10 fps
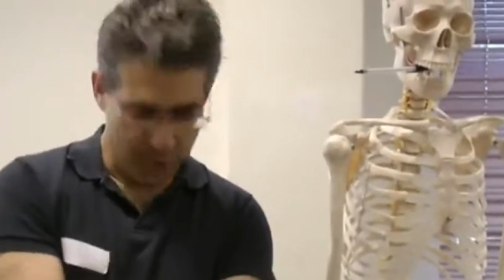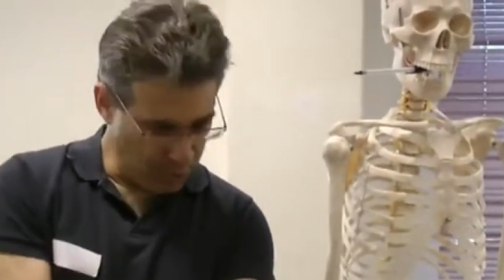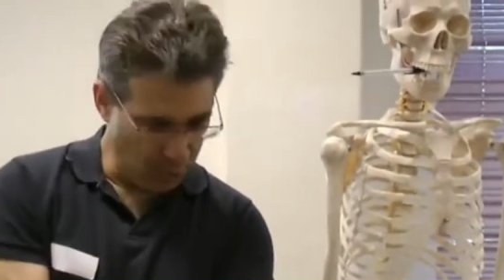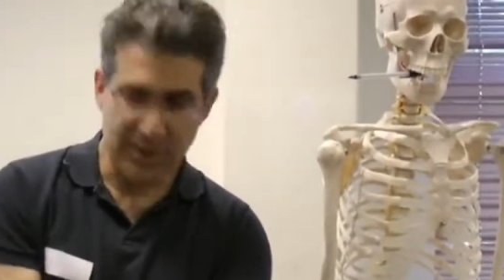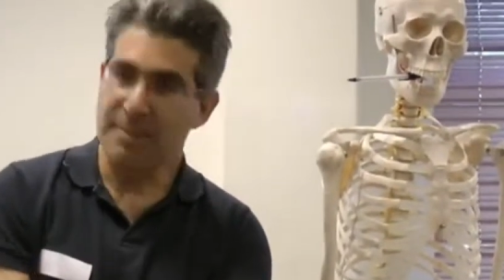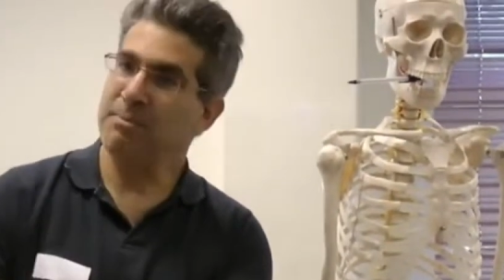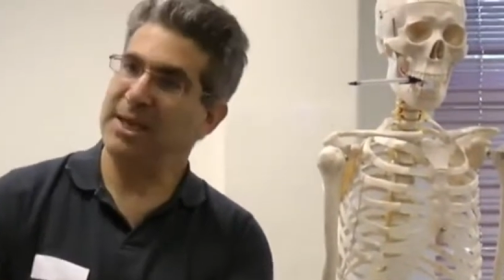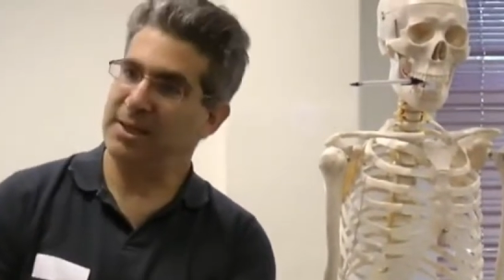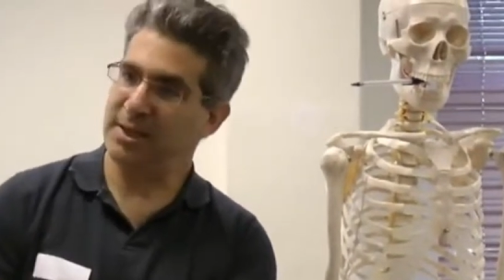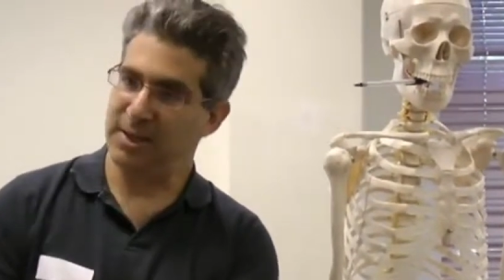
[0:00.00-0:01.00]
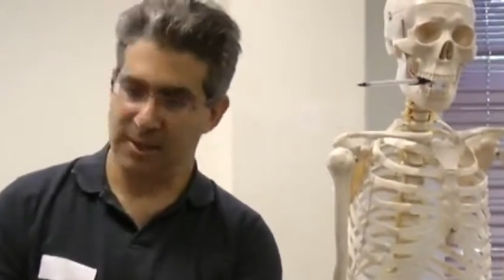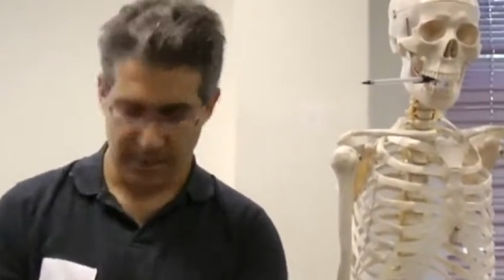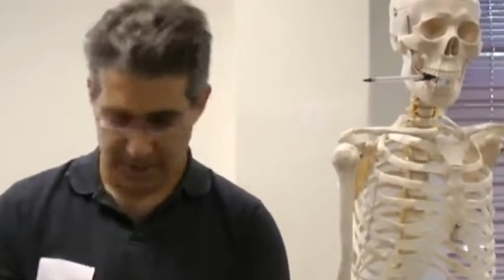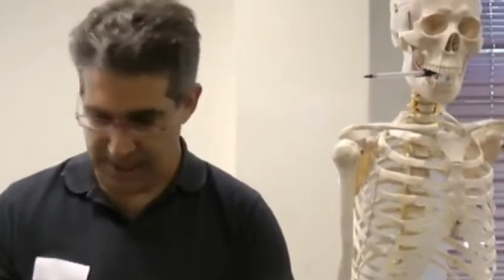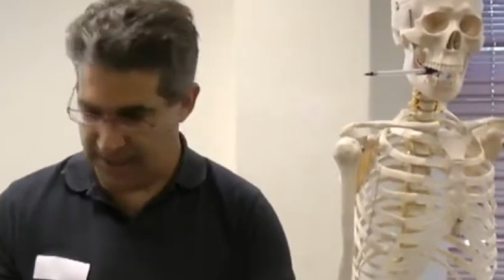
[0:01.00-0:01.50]
not the medial,
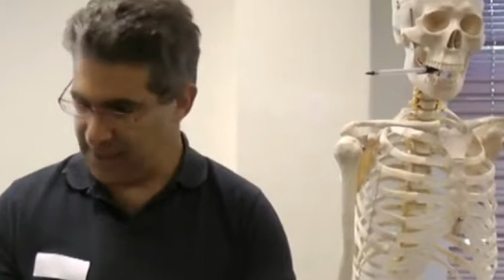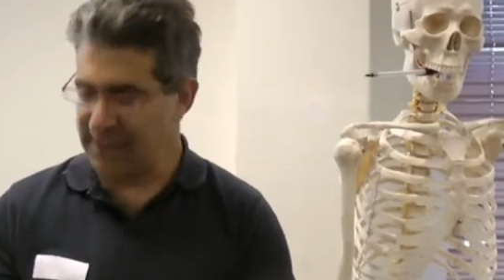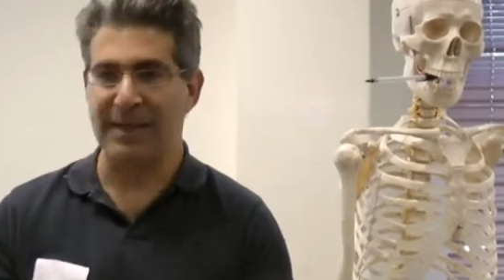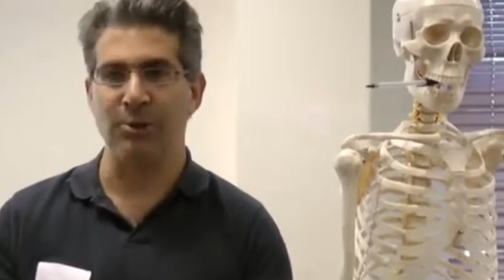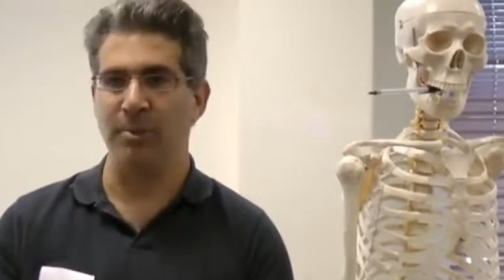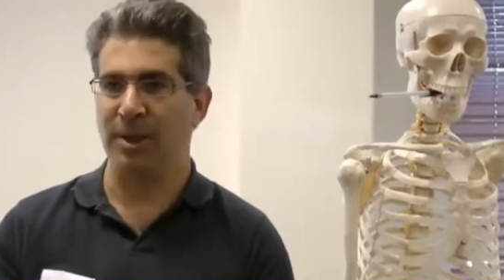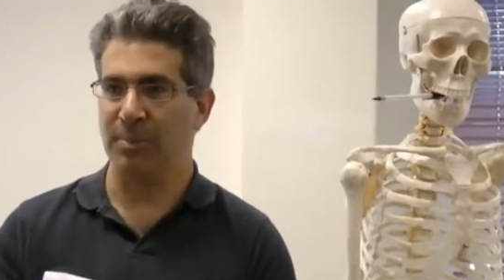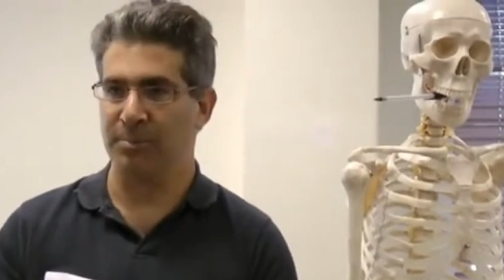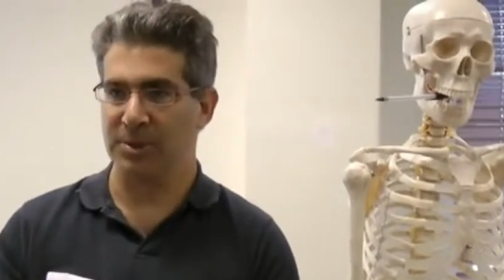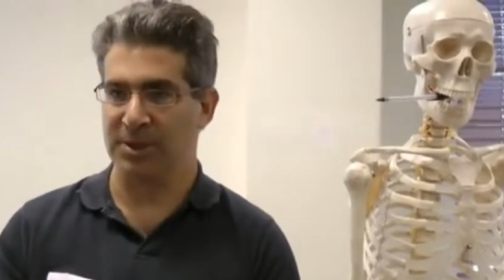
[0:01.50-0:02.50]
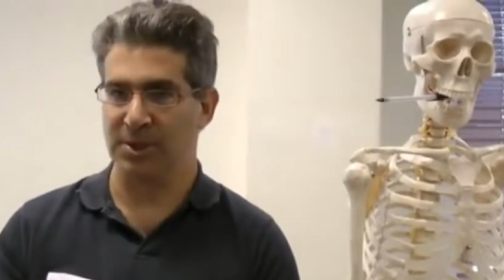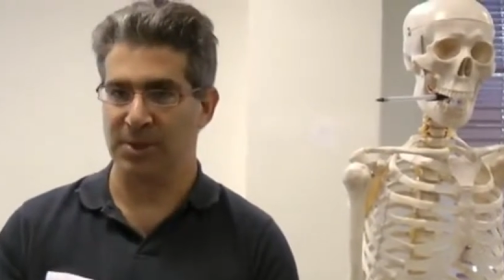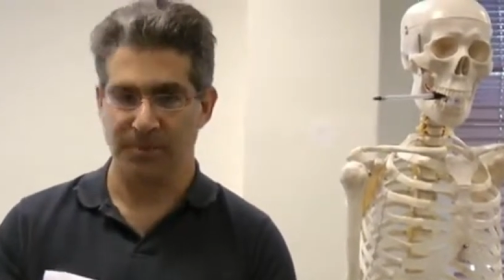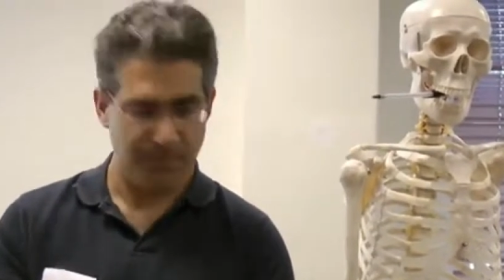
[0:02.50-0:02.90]
yeah, in anatomical position.